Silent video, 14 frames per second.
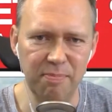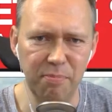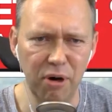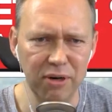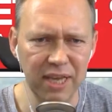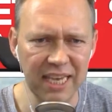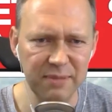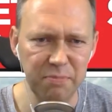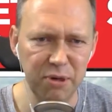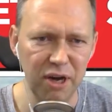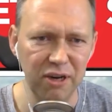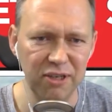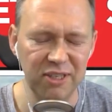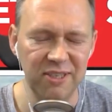podcast
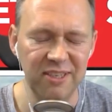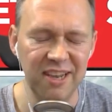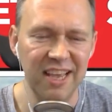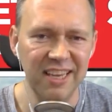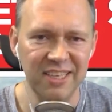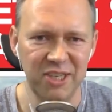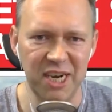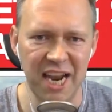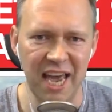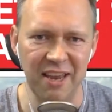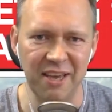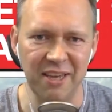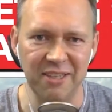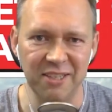production
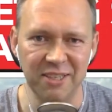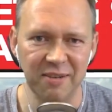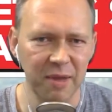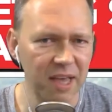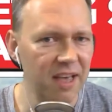shenanigans.